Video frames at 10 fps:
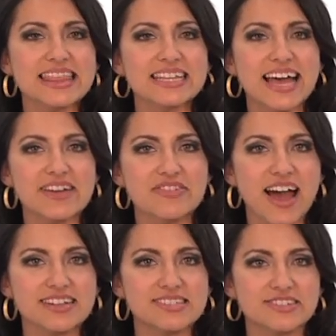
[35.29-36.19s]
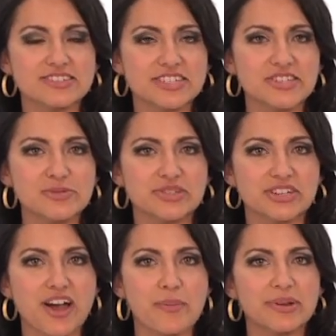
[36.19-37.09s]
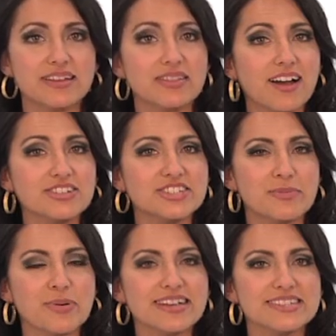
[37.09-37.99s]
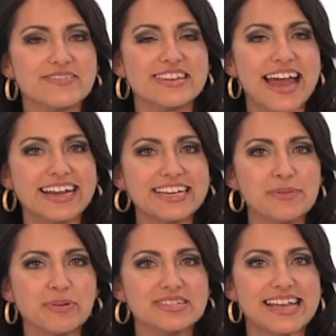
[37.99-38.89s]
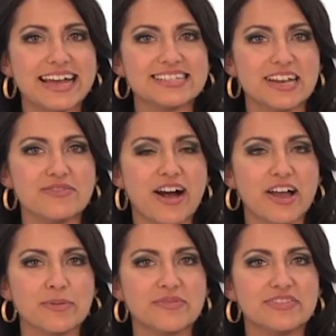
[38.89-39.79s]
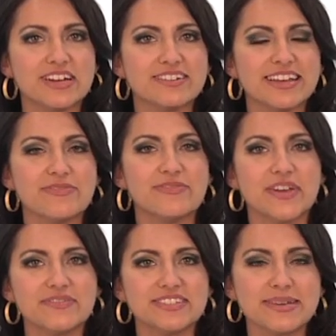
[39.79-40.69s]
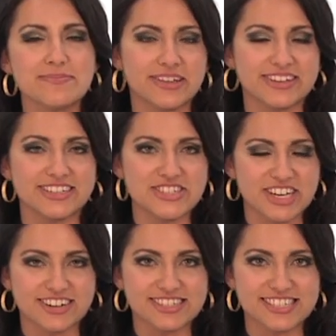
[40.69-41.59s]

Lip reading: the live concert distribution company launched an impressive 90% on a volume of nearly 50 million shares